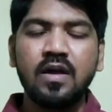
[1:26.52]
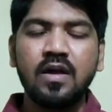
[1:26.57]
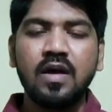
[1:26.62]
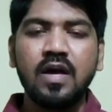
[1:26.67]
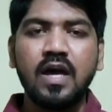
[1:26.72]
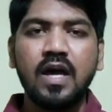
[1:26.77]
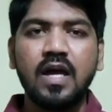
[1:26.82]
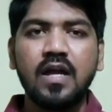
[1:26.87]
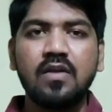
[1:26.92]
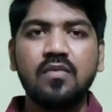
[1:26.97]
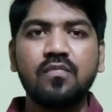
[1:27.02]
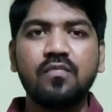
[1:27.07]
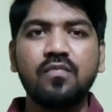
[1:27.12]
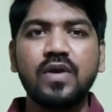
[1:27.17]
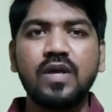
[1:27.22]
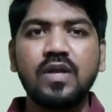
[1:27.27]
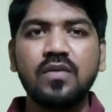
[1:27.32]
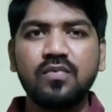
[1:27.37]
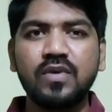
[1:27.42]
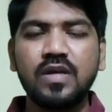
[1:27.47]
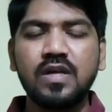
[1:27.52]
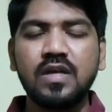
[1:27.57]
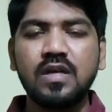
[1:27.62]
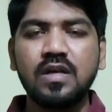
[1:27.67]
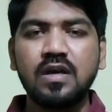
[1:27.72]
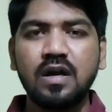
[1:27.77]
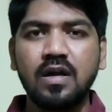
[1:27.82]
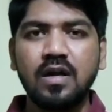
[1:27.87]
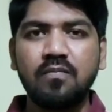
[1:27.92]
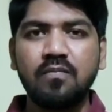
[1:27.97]
And when we
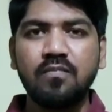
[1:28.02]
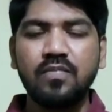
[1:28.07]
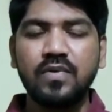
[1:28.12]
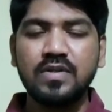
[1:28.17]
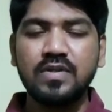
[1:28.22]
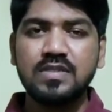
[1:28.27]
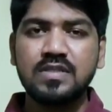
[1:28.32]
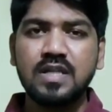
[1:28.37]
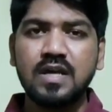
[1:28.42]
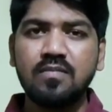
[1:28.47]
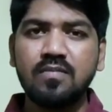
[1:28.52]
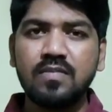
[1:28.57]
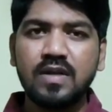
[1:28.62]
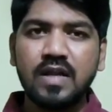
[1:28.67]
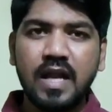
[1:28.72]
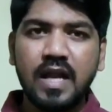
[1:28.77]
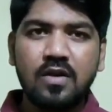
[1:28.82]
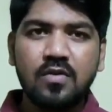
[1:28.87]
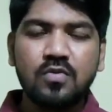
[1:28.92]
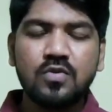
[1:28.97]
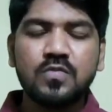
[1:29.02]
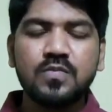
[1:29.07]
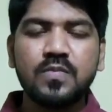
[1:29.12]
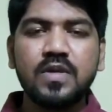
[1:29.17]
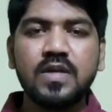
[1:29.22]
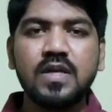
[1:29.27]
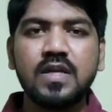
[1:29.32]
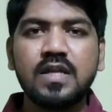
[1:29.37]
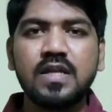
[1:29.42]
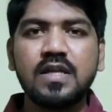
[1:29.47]
first time try to
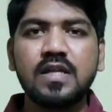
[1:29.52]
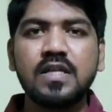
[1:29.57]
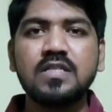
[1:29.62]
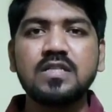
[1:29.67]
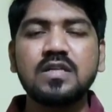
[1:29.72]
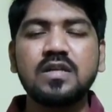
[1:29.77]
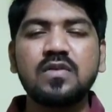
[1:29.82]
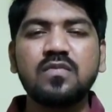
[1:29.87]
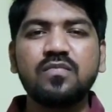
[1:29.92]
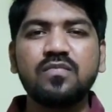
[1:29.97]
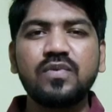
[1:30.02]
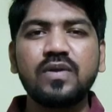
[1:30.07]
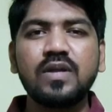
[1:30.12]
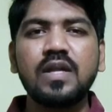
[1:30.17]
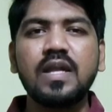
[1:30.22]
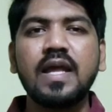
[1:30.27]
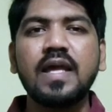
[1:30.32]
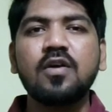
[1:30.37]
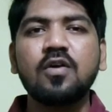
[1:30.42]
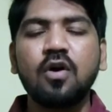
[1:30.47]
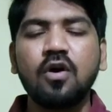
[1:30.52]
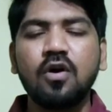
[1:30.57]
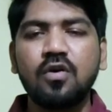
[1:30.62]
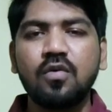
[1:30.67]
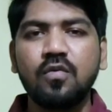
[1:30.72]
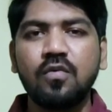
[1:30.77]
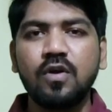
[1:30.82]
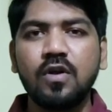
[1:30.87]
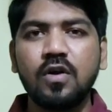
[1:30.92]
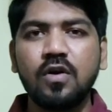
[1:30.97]
speak in English, it feel like
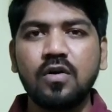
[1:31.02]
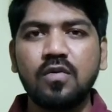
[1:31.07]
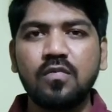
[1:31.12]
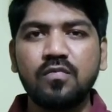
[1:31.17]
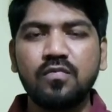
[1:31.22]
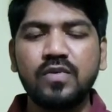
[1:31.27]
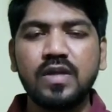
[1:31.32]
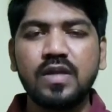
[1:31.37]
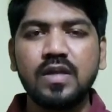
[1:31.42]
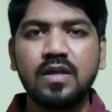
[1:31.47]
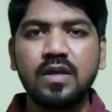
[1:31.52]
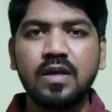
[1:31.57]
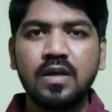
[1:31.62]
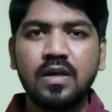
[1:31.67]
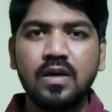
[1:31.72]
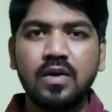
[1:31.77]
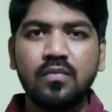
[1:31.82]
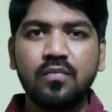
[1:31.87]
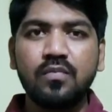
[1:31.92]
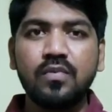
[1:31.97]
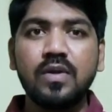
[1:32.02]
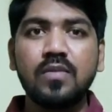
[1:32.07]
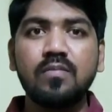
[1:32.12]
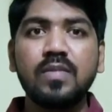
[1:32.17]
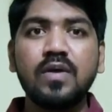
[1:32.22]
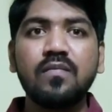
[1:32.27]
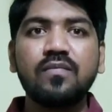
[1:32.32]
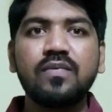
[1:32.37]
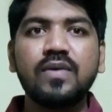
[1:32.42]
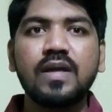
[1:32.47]
awkward, or we
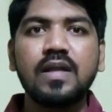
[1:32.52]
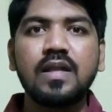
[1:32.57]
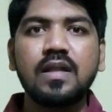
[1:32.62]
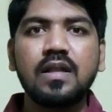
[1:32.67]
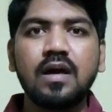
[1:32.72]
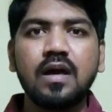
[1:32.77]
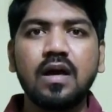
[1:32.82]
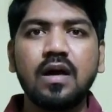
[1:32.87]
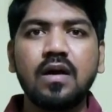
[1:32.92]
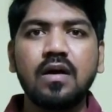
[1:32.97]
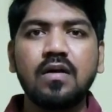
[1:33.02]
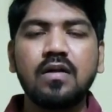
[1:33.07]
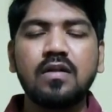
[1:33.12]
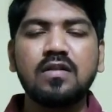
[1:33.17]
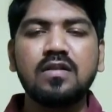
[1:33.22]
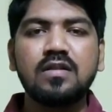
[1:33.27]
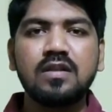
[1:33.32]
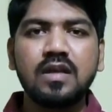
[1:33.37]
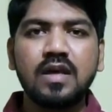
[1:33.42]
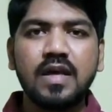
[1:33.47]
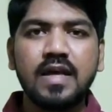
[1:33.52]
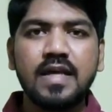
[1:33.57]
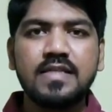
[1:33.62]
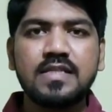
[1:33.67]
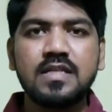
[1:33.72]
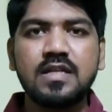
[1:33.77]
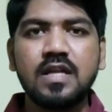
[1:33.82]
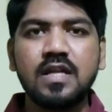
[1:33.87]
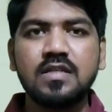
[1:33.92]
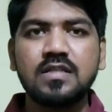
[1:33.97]
may feel
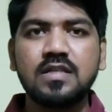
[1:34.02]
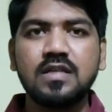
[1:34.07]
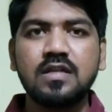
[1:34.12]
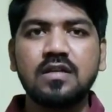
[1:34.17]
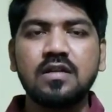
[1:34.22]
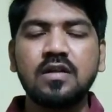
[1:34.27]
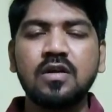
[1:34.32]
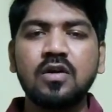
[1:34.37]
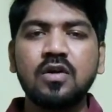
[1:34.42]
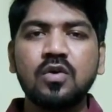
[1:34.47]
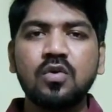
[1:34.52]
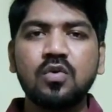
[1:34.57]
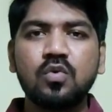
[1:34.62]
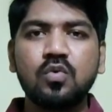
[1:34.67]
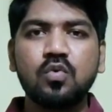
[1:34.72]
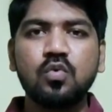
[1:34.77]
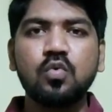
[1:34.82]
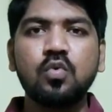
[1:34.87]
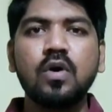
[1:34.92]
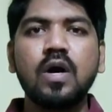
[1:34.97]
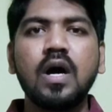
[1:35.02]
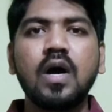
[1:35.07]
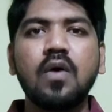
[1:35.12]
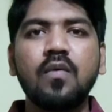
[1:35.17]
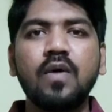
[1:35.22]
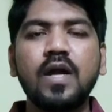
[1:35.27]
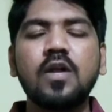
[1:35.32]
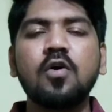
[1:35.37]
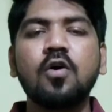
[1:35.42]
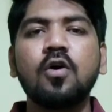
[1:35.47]
hesitation. To
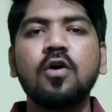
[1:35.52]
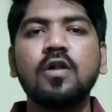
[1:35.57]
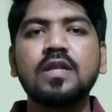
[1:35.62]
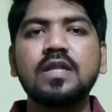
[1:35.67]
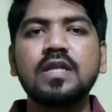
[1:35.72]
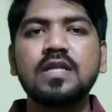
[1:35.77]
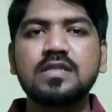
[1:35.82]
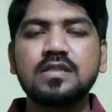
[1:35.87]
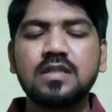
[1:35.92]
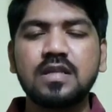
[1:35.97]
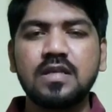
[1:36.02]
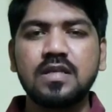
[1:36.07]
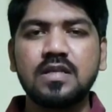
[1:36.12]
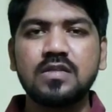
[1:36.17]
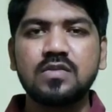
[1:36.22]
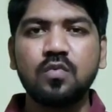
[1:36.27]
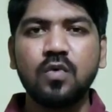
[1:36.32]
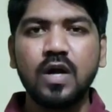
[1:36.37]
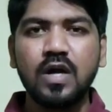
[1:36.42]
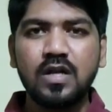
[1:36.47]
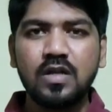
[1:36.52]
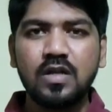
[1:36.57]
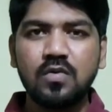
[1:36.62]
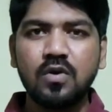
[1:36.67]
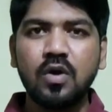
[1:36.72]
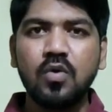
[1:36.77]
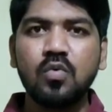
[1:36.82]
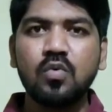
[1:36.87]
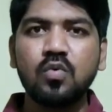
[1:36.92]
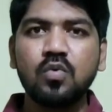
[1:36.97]
avoid all these things, what
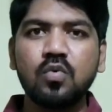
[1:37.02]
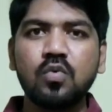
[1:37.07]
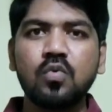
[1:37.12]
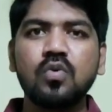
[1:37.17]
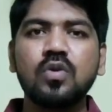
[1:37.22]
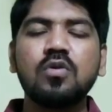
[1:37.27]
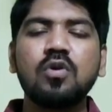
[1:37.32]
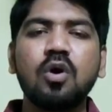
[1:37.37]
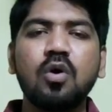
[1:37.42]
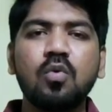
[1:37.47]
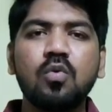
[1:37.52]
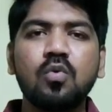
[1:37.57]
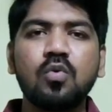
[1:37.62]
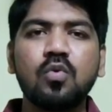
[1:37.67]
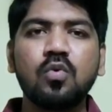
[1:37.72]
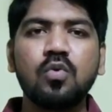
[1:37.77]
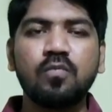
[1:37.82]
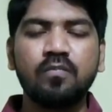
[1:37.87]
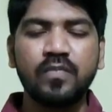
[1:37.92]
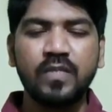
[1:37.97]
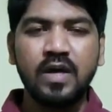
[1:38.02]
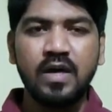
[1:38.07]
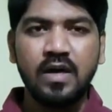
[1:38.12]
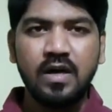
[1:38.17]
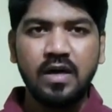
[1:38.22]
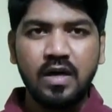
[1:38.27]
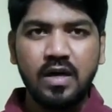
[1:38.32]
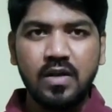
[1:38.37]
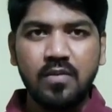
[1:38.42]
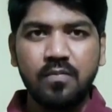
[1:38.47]
you have to do, you have to
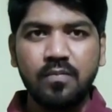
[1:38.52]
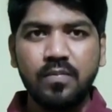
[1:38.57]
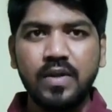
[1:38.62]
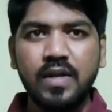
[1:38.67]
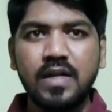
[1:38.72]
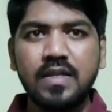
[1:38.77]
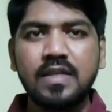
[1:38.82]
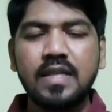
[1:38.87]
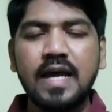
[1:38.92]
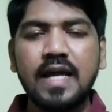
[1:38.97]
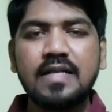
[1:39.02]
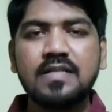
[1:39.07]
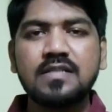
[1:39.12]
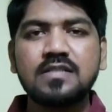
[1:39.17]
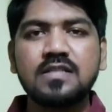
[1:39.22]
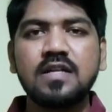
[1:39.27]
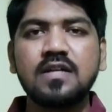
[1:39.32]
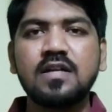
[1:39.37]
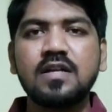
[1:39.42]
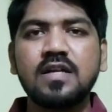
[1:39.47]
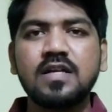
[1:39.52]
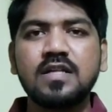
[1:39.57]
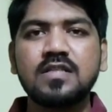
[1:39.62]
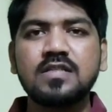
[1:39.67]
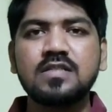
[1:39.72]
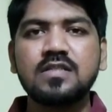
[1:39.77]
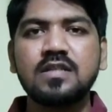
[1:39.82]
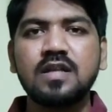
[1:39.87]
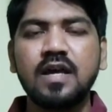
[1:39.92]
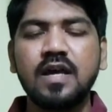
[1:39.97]
repeat that
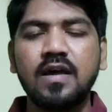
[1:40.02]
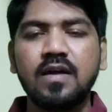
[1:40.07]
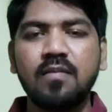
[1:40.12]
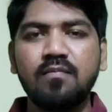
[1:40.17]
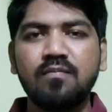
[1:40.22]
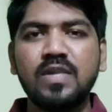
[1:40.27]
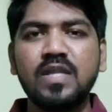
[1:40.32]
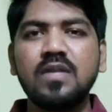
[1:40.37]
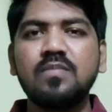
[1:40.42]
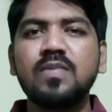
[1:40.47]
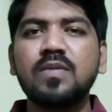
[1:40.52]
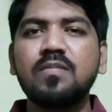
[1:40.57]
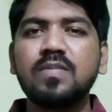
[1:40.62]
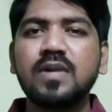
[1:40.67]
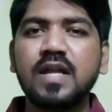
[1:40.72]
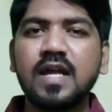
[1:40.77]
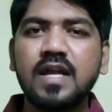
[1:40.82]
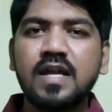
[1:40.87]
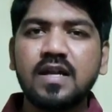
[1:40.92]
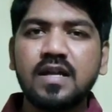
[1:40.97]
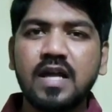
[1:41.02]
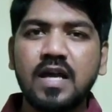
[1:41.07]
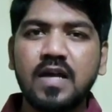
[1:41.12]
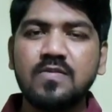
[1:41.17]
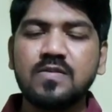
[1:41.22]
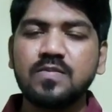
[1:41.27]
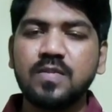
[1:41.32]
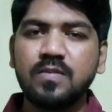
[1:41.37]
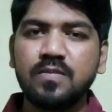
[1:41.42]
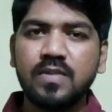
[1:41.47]
sentence minimum 10
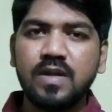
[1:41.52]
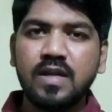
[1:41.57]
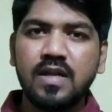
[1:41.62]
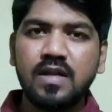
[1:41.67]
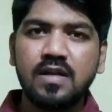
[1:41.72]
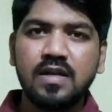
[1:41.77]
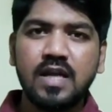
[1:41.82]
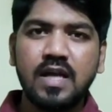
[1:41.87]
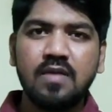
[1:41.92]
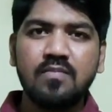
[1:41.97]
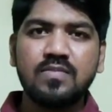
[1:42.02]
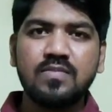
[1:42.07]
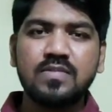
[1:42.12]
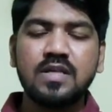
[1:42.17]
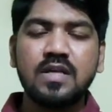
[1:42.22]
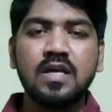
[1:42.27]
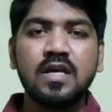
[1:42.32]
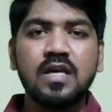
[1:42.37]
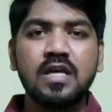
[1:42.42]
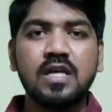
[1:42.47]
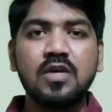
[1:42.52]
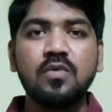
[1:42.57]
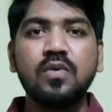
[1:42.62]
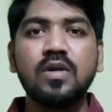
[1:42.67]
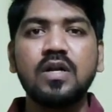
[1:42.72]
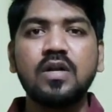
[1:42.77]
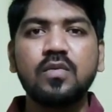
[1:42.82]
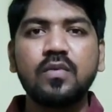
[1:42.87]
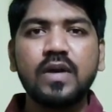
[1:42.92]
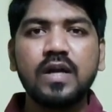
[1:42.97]
times, 15 times,
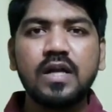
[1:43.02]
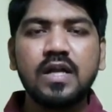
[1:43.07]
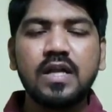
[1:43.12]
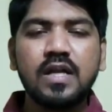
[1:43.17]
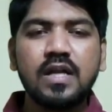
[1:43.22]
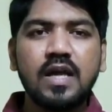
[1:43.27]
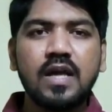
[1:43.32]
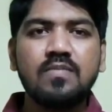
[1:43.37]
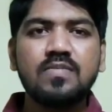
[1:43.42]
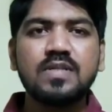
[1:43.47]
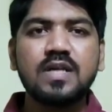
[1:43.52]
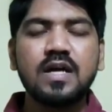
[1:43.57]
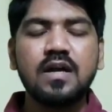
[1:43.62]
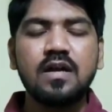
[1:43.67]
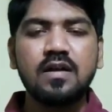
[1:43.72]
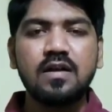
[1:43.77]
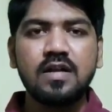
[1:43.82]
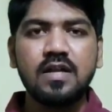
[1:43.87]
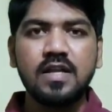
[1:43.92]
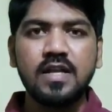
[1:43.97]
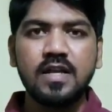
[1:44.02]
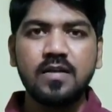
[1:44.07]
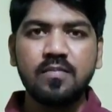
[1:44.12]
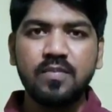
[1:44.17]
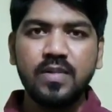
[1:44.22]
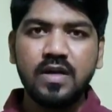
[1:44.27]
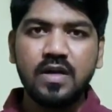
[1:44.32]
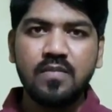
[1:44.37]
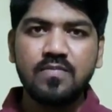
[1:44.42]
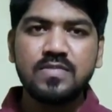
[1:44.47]
even 20 times until it
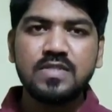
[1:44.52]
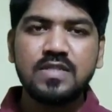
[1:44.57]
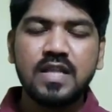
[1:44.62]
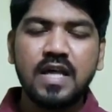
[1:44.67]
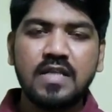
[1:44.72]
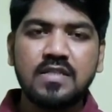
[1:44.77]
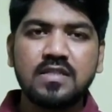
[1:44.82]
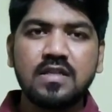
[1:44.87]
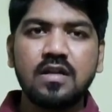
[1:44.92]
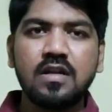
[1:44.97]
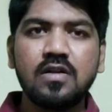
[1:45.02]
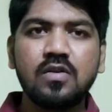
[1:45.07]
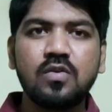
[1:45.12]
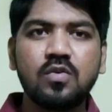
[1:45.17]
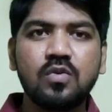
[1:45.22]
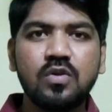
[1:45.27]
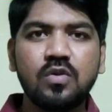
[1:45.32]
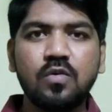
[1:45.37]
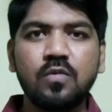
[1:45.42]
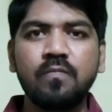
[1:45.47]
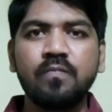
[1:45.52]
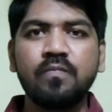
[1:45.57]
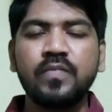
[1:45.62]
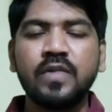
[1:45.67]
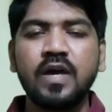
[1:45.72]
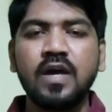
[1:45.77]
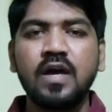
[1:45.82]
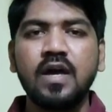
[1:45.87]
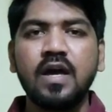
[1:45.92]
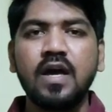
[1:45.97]
becomes natural to you.
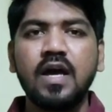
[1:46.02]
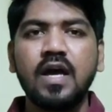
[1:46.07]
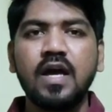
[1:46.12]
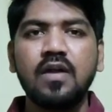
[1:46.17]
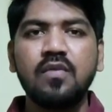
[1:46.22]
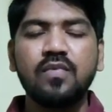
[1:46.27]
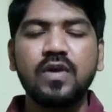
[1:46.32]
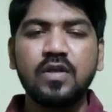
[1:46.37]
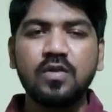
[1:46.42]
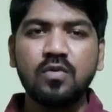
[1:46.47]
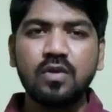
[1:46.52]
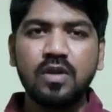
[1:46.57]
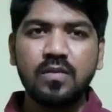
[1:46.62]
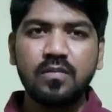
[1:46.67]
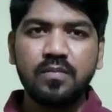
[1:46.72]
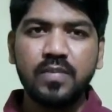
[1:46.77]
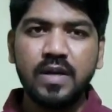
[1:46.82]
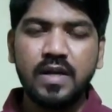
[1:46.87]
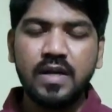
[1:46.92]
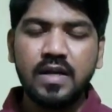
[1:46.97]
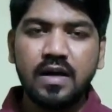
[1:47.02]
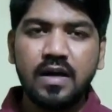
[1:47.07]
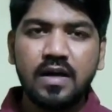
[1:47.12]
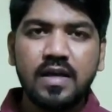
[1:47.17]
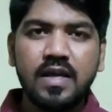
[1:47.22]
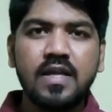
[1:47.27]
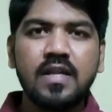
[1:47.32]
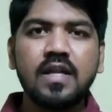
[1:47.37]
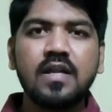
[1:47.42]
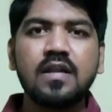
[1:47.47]
And when you repeat
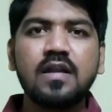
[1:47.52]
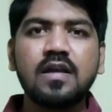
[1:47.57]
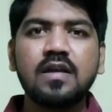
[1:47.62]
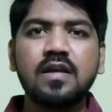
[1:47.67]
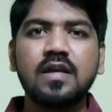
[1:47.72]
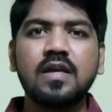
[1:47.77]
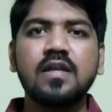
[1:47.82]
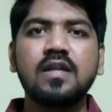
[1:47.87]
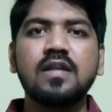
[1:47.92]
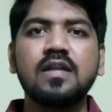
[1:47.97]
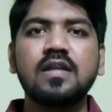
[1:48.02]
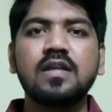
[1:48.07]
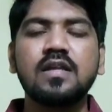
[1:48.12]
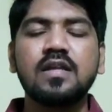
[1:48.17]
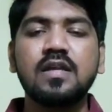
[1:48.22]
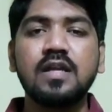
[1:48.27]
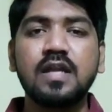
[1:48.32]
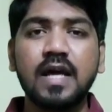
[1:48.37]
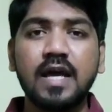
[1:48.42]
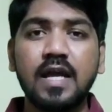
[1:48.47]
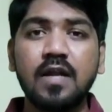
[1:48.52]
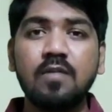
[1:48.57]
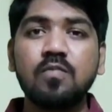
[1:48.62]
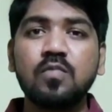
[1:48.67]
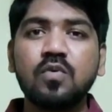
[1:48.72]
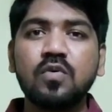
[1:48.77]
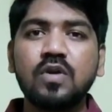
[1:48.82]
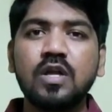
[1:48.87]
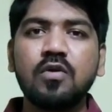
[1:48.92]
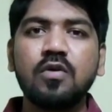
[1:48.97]
again and again, it
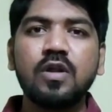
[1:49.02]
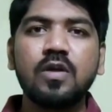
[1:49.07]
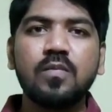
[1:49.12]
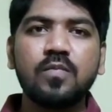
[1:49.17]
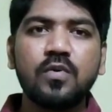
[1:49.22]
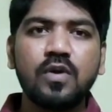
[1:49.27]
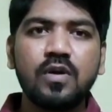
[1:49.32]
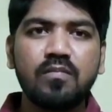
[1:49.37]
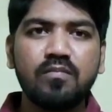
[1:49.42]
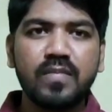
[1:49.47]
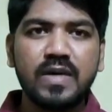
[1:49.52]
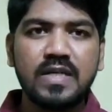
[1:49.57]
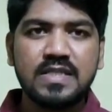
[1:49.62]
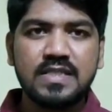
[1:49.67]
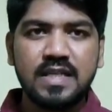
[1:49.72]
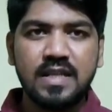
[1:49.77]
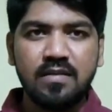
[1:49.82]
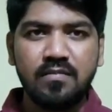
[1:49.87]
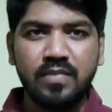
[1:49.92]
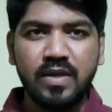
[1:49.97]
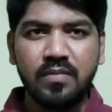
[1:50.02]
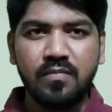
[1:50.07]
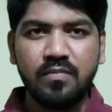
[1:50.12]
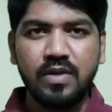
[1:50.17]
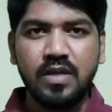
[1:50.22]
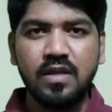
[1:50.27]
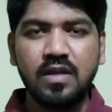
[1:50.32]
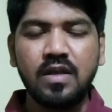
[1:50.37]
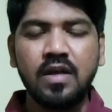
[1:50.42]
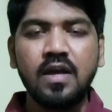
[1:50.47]
helps to develop your muscle
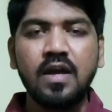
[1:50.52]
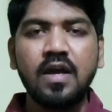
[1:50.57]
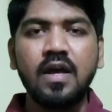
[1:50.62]
memory.